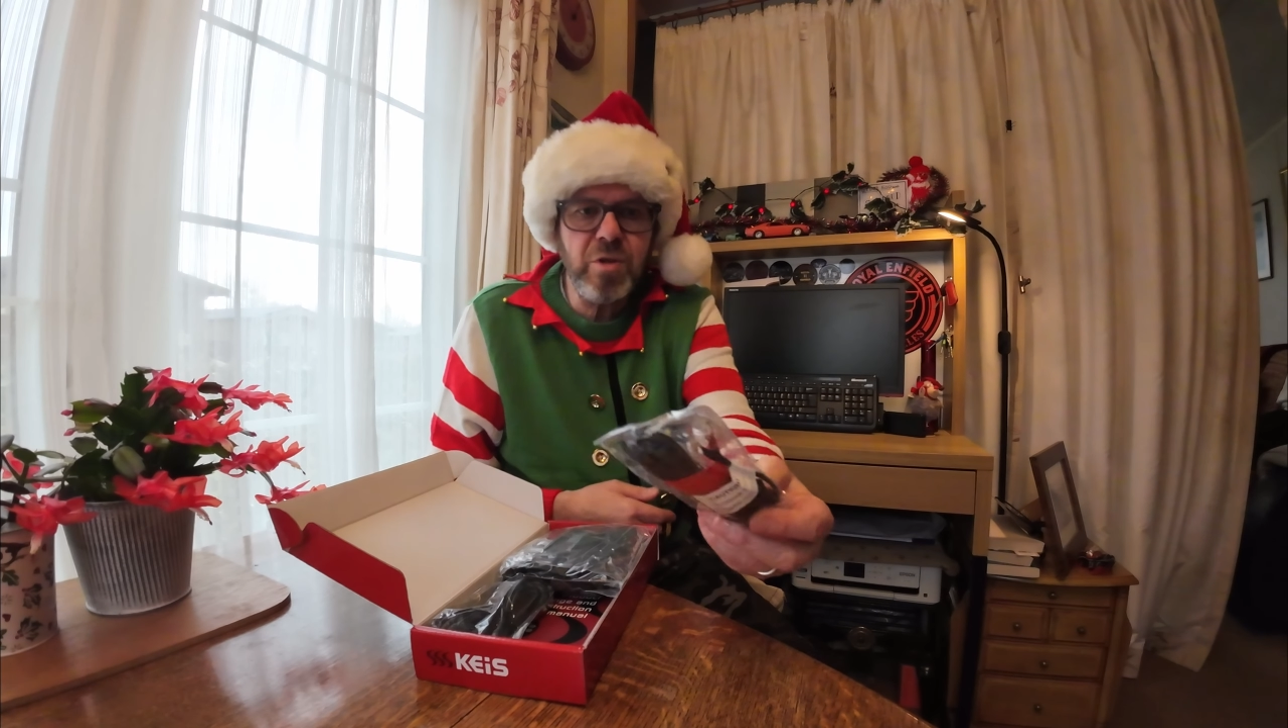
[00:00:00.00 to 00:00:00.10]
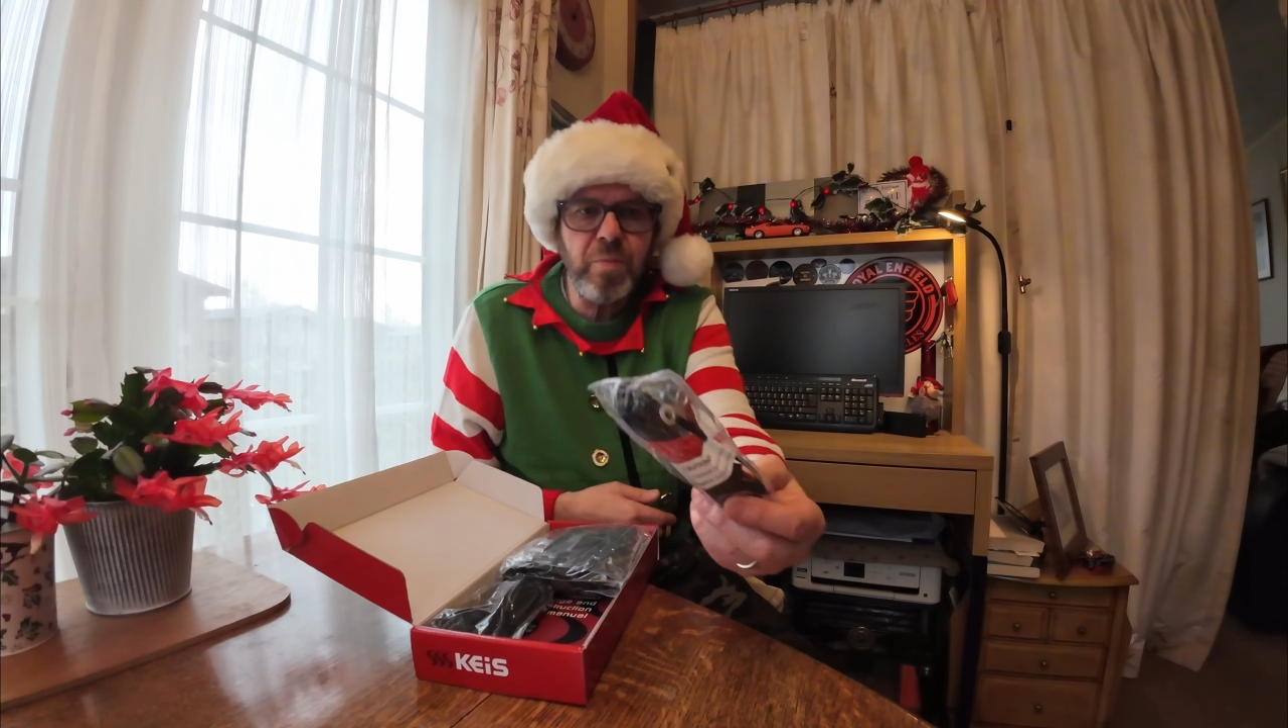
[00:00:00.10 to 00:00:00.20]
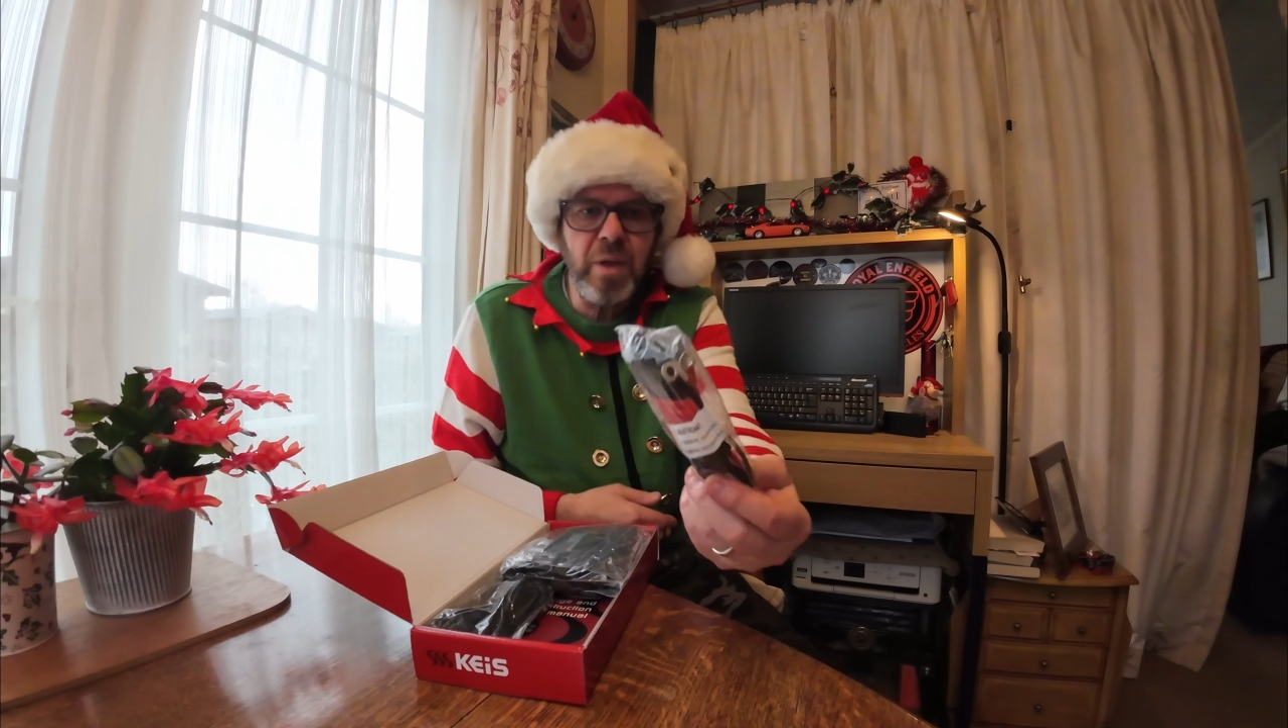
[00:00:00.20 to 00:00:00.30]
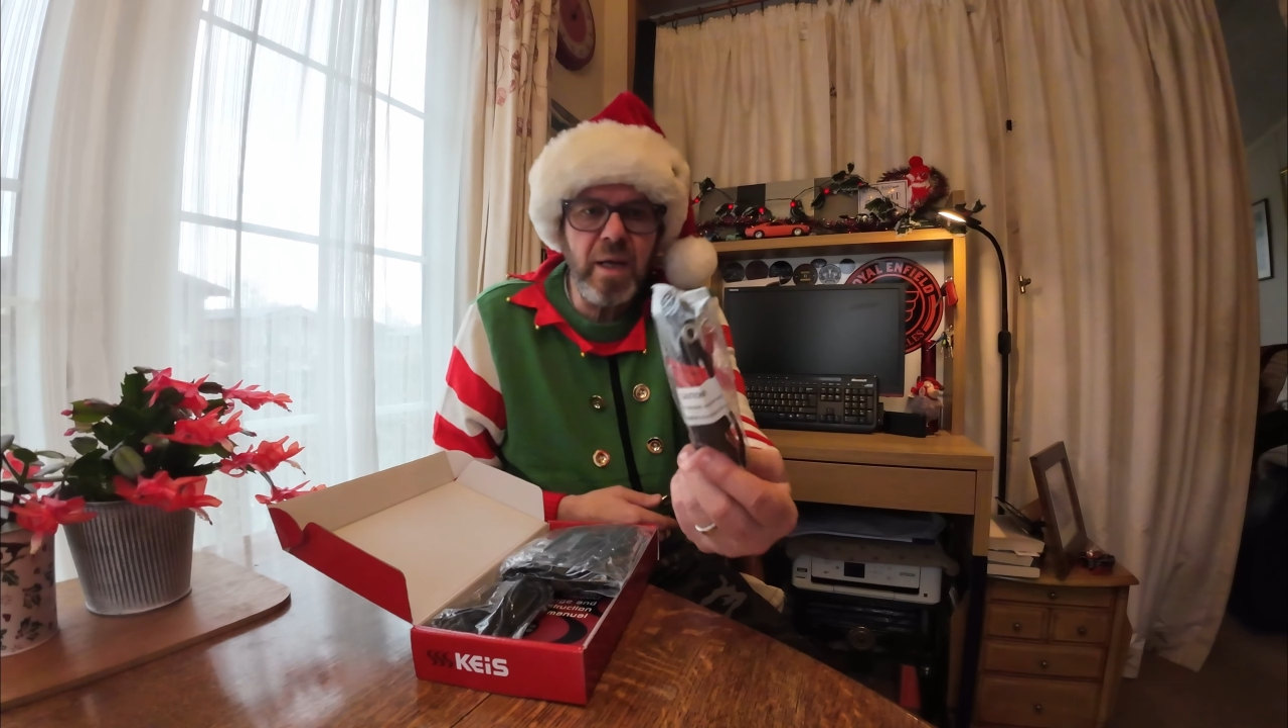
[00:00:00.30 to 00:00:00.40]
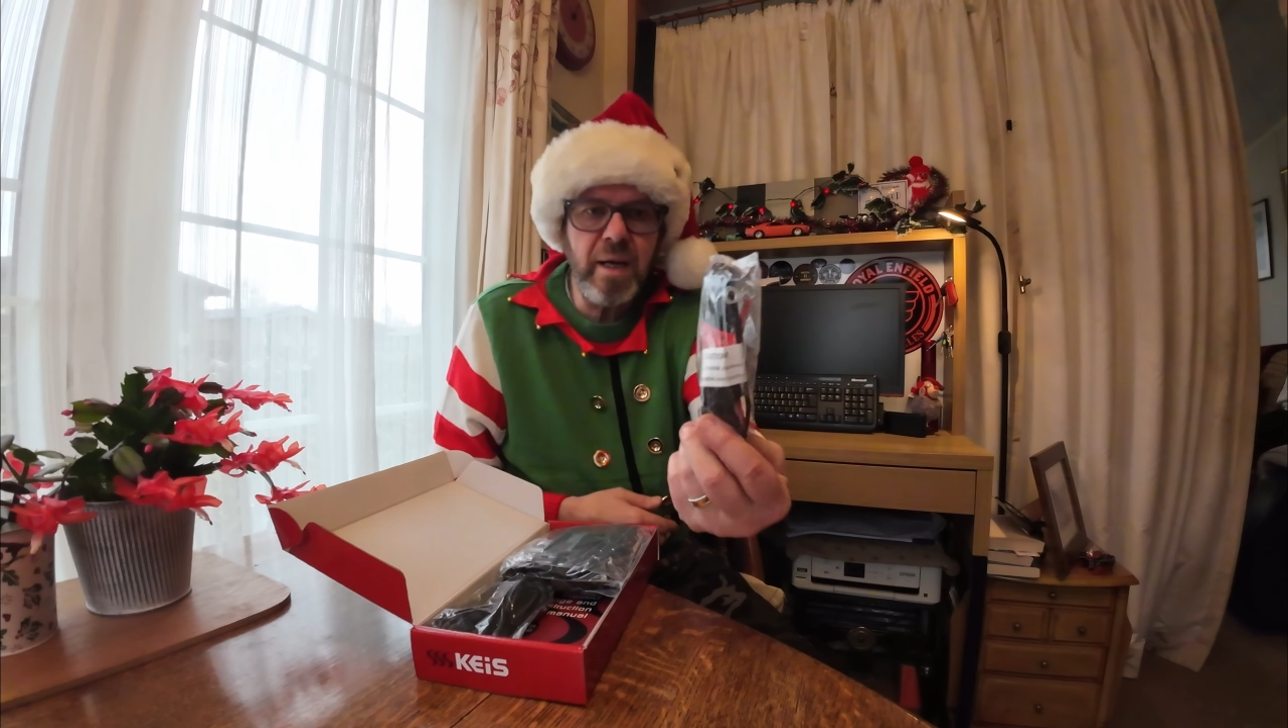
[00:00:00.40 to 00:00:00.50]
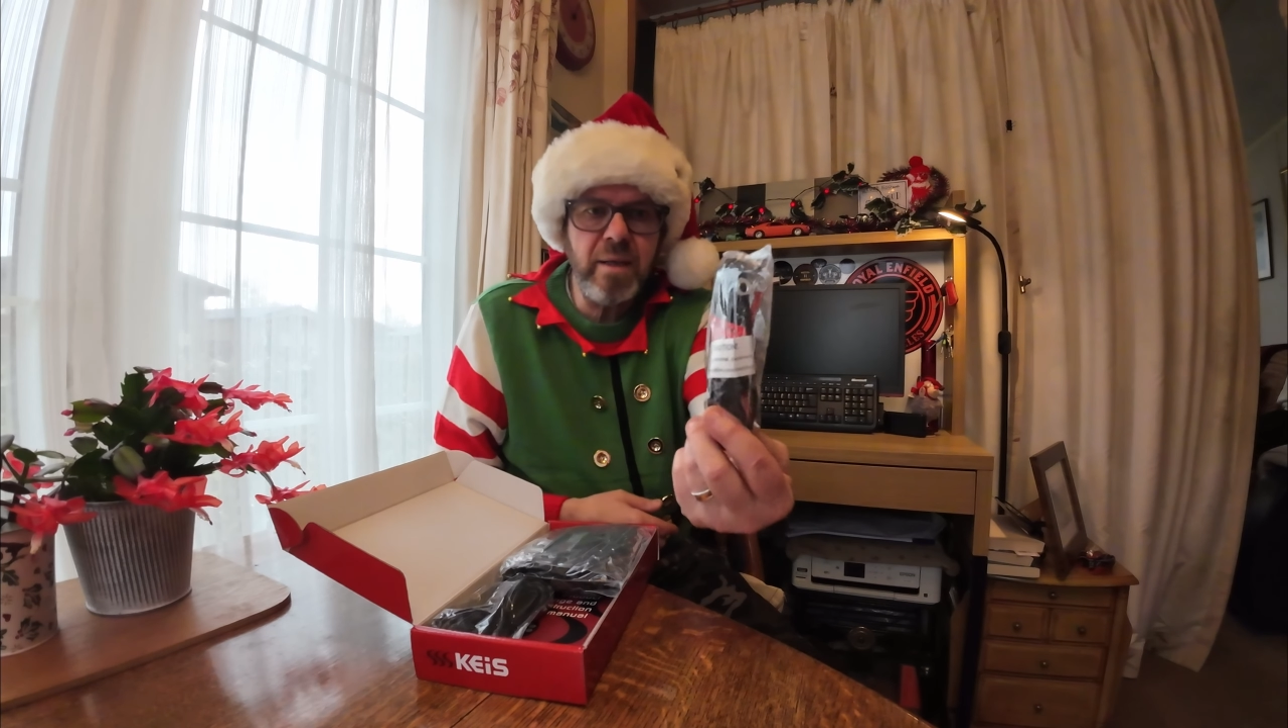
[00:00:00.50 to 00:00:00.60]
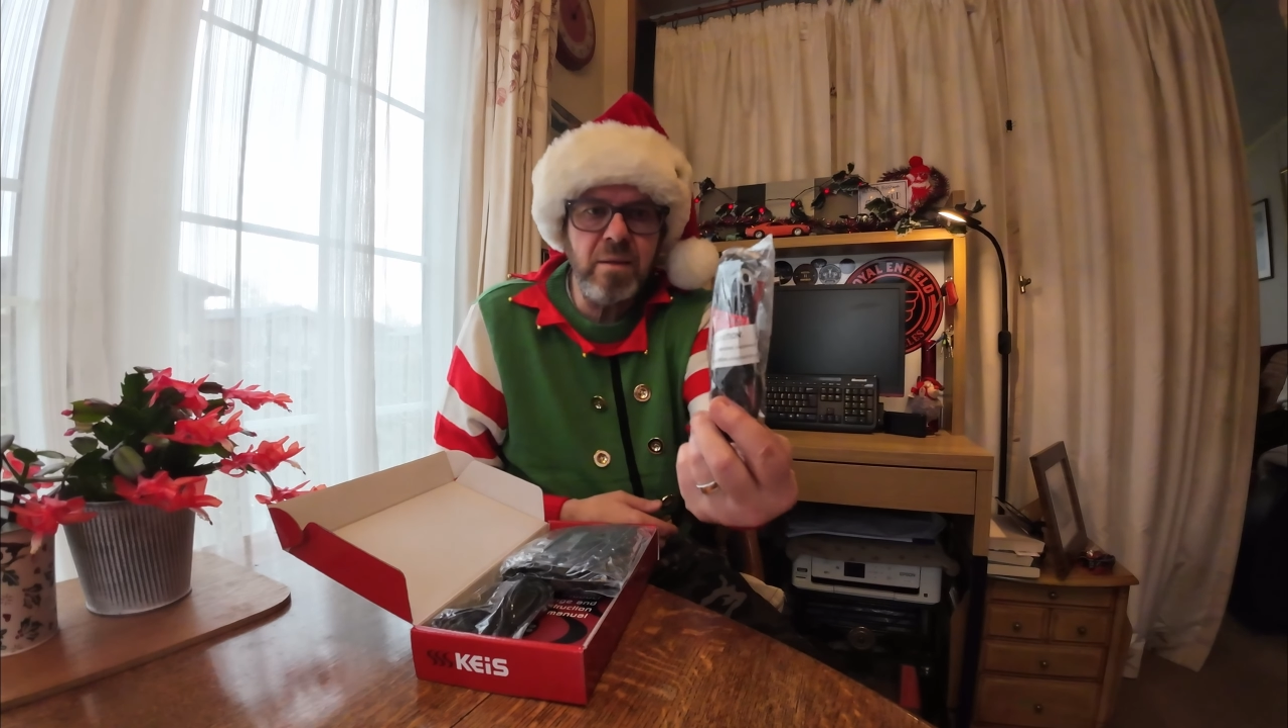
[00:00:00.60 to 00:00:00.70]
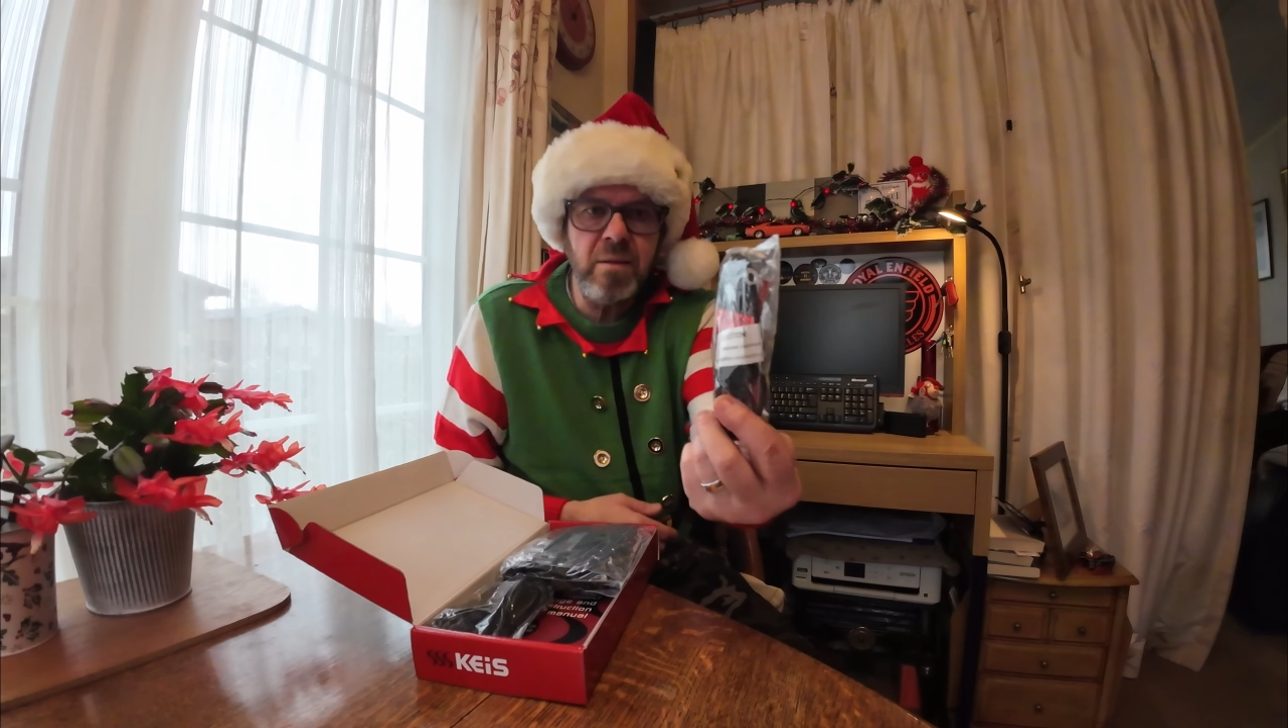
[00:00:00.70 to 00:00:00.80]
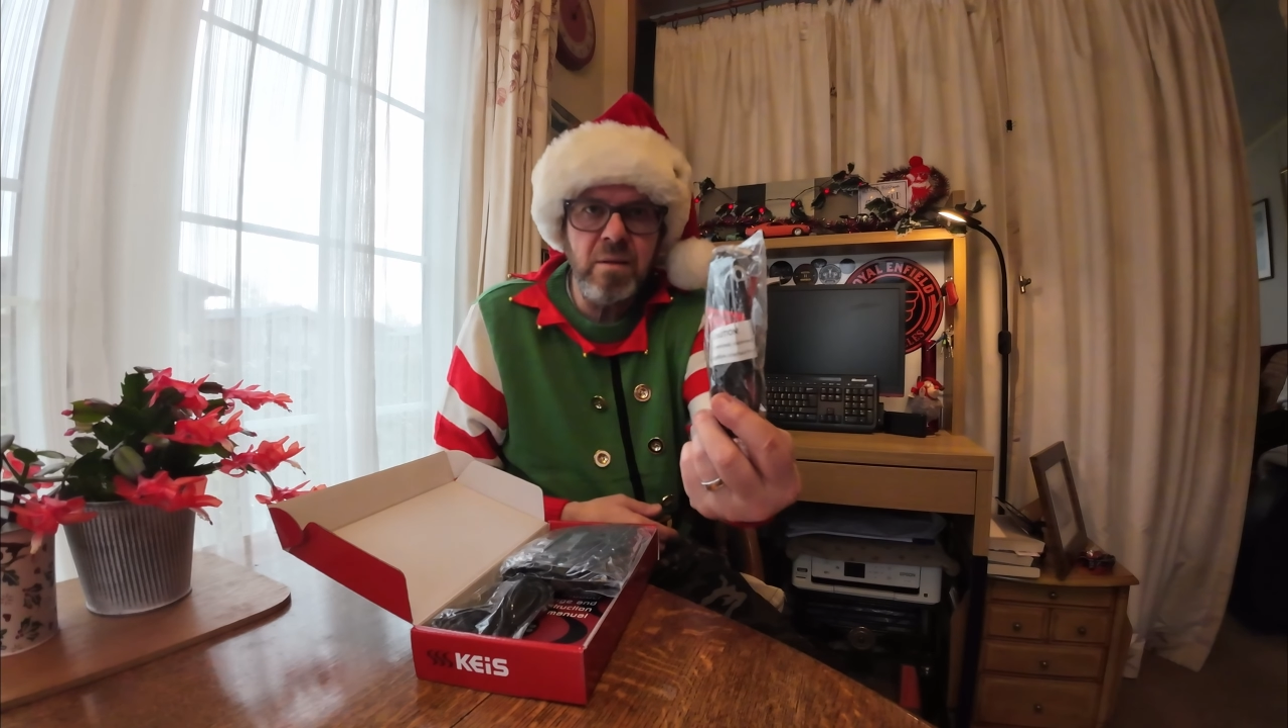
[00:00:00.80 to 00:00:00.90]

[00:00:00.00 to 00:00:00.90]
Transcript: supply